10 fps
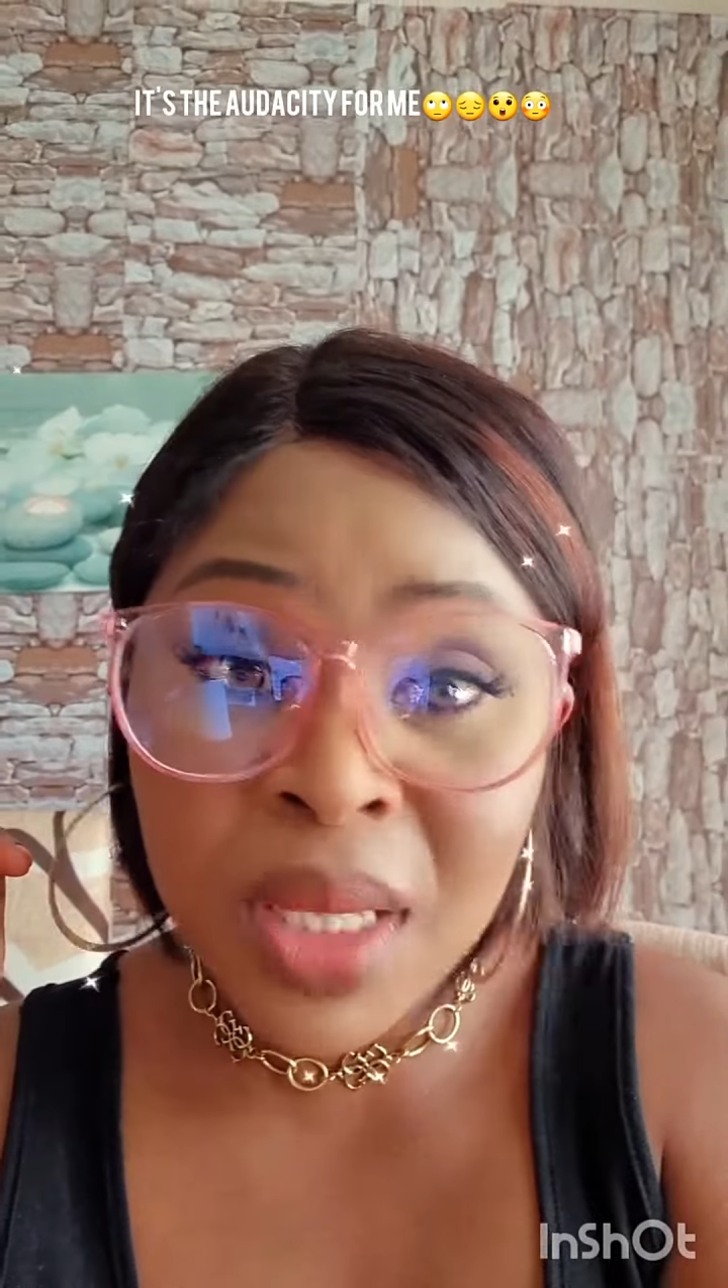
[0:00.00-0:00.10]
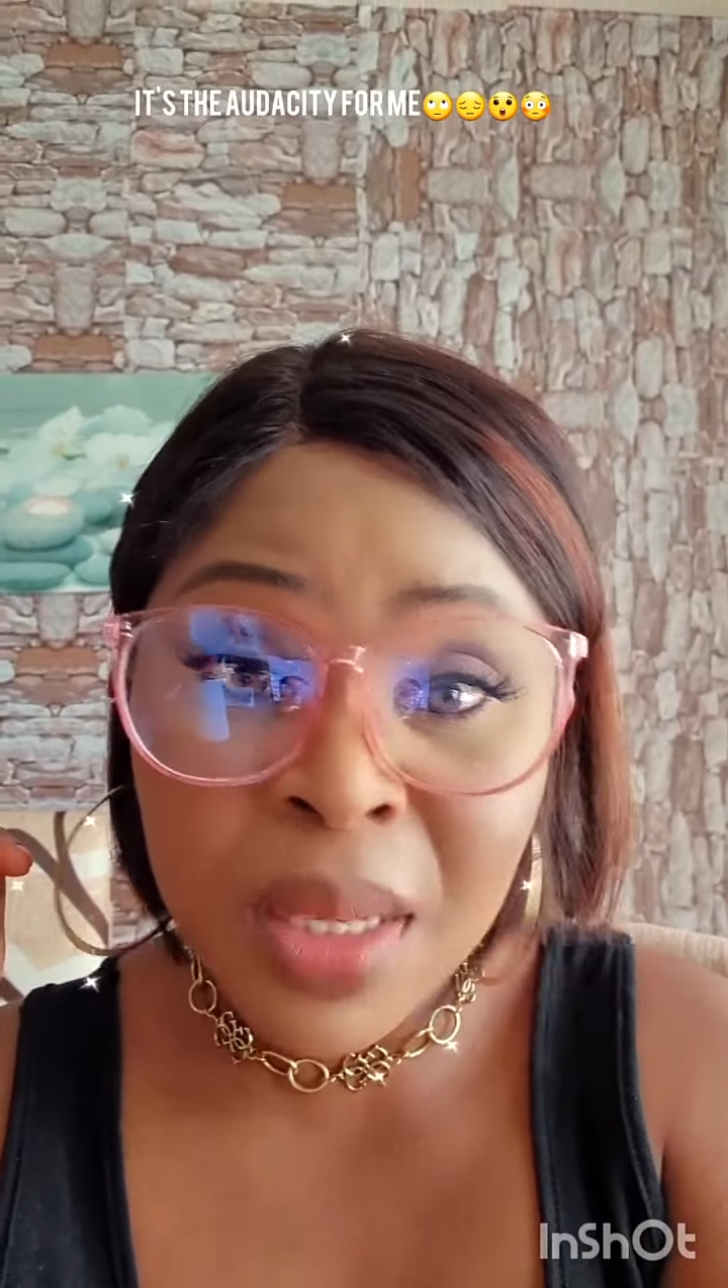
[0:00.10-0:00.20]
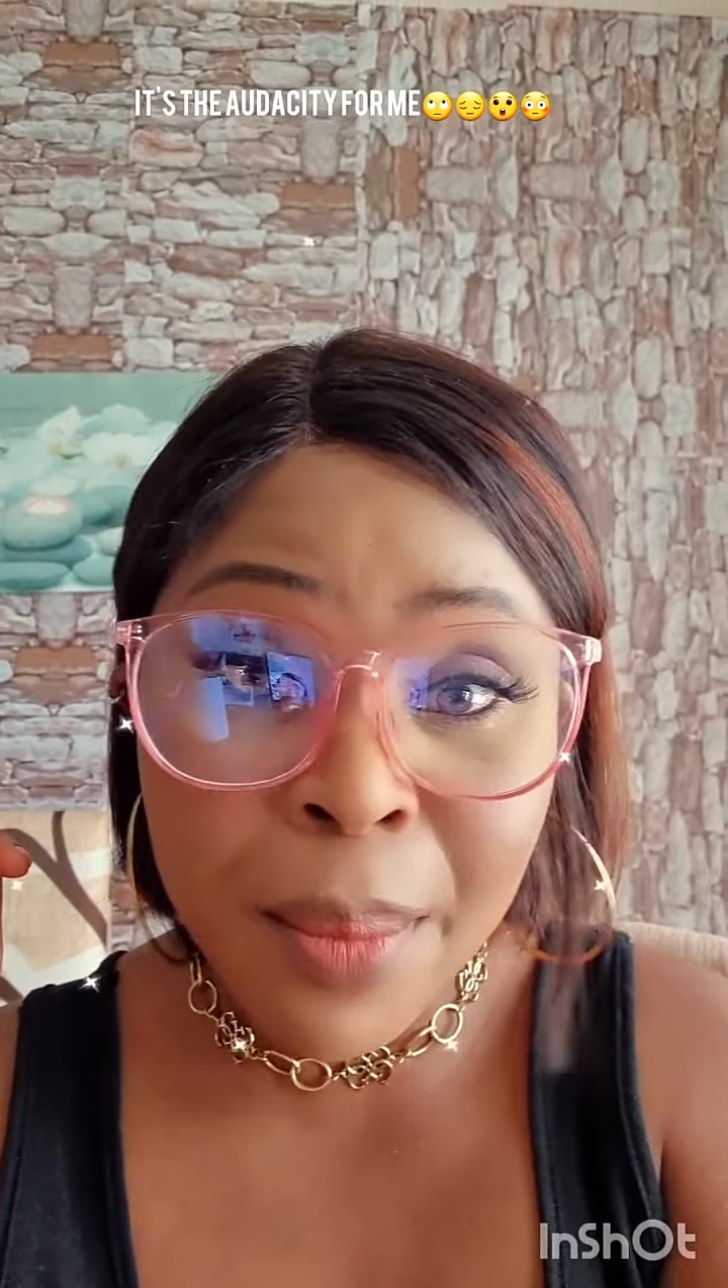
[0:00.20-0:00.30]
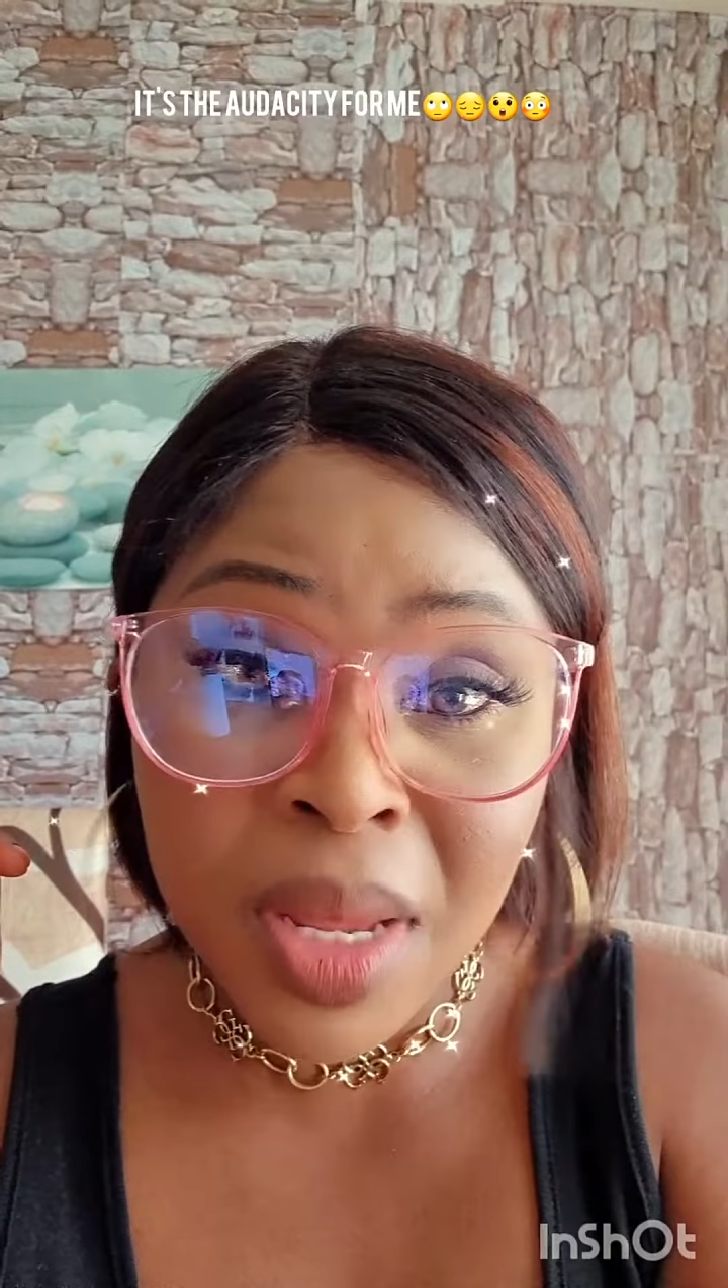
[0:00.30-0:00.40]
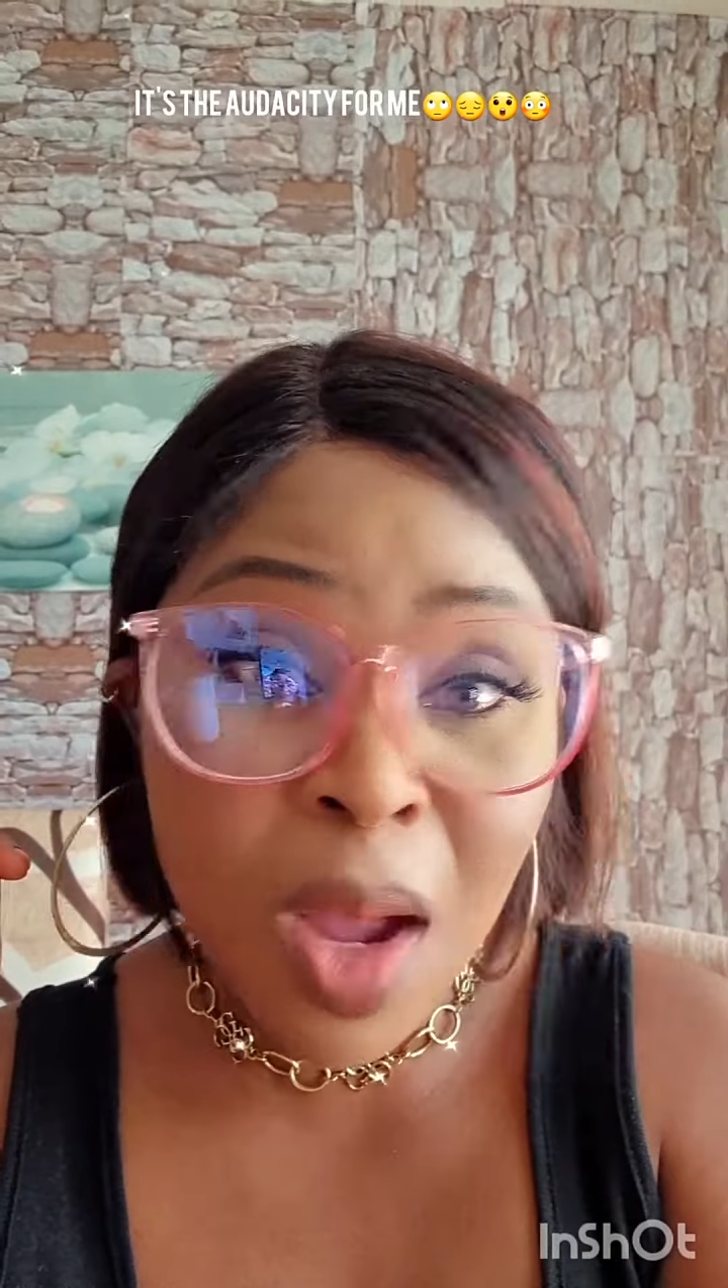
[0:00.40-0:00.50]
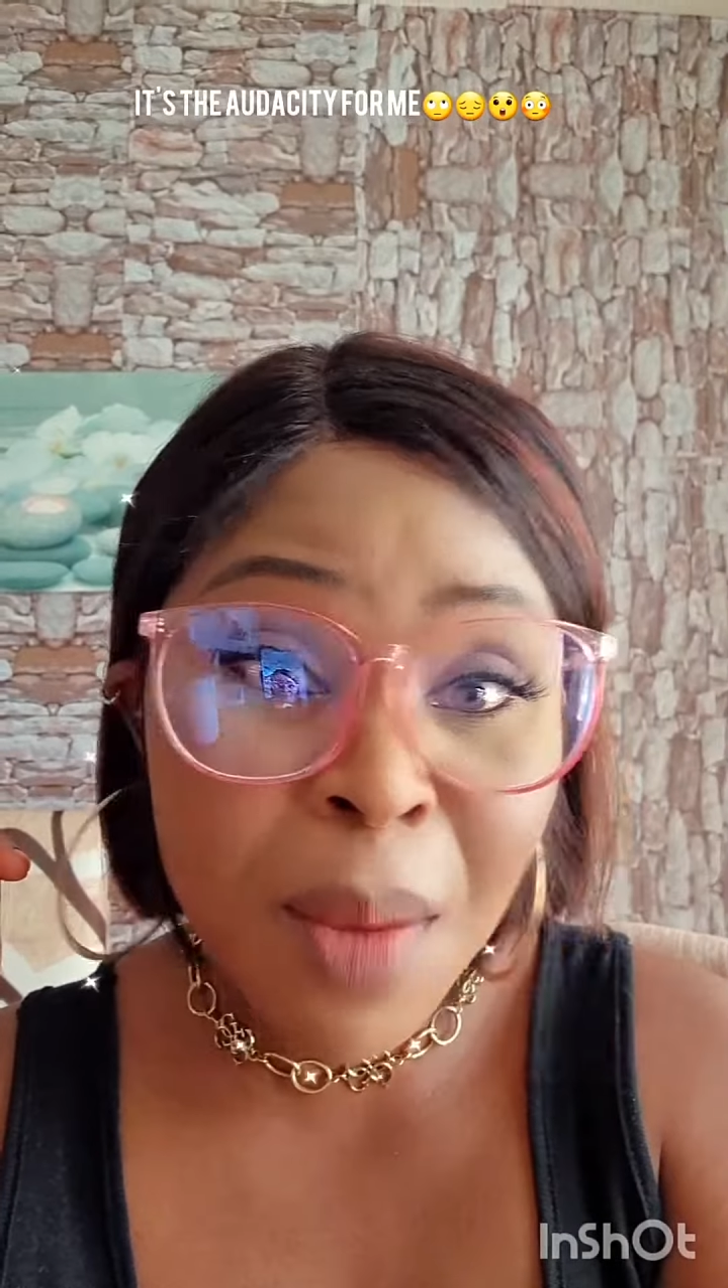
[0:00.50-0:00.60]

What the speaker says: my brother,